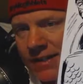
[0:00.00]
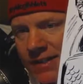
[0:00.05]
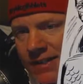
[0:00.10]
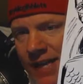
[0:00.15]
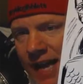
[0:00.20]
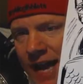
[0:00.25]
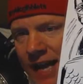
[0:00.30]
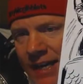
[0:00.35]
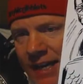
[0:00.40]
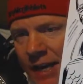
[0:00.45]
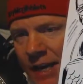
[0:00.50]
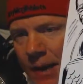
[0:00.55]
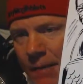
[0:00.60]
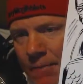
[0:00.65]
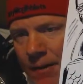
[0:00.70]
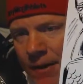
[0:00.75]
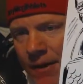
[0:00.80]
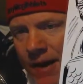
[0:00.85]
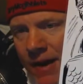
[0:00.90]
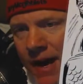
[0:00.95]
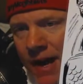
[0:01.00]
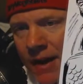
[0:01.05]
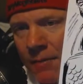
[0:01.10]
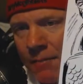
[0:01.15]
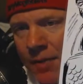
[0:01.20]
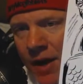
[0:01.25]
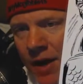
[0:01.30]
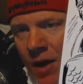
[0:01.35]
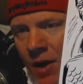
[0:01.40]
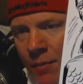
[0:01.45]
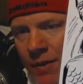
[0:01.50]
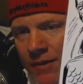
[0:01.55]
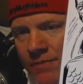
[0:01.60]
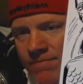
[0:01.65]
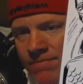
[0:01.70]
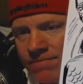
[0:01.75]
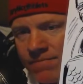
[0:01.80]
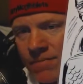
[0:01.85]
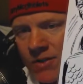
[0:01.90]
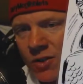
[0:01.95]
He signed it up here, Alan
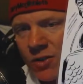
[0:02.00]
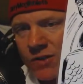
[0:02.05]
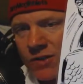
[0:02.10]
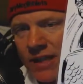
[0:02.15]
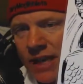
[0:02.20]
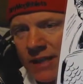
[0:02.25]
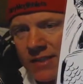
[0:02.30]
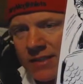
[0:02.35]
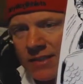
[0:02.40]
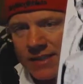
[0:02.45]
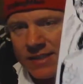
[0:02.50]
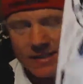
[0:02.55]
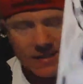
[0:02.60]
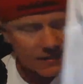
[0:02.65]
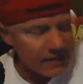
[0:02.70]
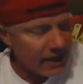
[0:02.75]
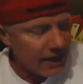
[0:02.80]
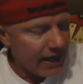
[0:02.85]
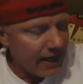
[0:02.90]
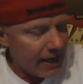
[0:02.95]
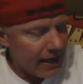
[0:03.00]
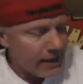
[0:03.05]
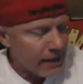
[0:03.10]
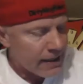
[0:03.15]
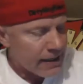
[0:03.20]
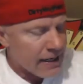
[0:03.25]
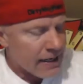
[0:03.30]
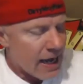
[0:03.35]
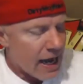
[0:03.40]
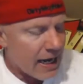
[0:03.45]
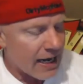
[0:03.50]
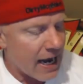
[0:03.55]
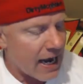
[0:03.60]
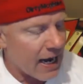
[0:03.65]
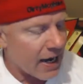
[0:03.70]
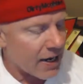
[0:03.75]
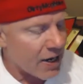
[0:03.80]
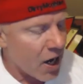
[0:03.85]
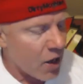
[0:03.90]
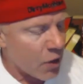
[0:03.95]
Bellman, 2016. I
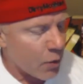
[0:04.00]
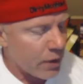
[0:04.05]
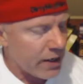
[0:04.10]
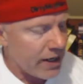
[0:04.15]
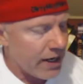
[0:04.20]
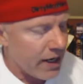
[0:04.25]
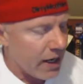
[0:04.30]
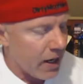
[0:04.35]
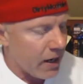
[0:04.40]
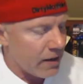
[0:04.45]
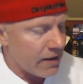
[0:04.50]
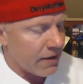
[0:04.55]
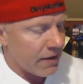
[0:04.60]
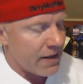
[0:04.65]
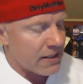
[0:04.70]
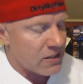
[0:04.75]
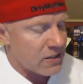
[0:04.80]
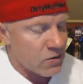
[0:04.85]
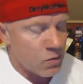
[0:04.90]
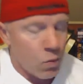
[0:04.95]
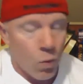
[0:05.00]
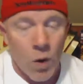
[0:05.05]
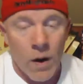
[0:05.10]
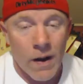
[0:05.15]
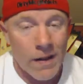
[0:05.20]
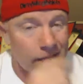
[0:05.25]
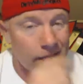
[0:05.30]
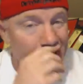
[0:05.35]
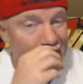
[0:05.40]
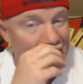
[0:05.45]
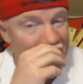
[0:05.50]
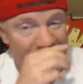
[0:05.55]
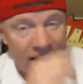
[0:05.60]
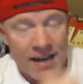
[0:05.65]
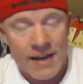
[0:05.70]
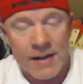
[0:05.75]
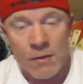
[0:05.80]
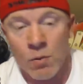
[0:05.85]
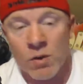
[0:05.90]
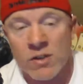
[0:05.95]
got another one here. Now, this is one
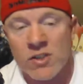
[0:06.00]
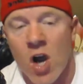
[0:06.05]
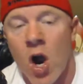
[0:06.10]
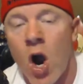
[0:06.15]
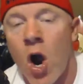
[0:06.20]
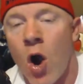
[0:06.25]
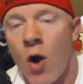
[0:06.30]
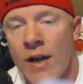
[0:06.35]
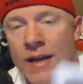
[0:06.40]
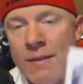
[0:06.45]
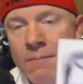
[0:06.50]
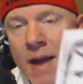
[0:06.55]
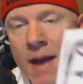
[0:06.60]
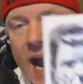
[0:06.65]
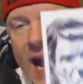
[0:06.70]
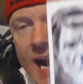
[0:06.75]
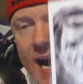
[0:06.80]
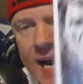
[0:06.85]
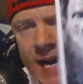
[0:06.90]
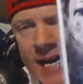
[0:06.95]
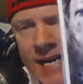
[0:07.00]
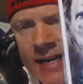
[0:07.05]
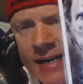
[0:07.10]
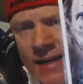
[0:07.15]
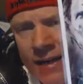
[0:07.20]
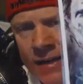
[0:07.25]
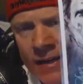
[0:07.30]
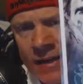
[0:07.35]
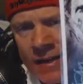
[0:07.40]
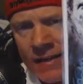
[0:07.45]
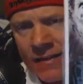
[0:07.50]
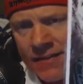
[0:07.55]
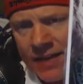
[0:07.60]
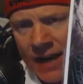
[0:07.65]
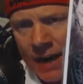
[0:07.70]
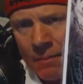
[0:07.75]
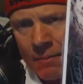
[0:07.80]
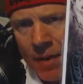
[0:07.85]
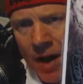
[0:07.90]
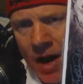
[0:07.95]
that was already made
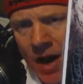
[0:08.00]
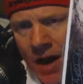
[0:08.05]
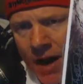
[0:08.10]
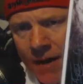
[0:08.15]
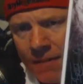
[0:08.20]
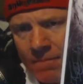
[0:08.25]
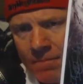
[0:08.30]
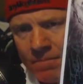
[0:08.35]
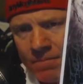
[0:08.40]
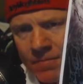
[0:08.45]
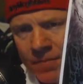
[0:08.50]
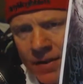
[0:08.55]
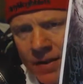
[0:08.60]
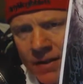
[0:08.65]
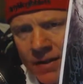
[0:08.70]
that I bought.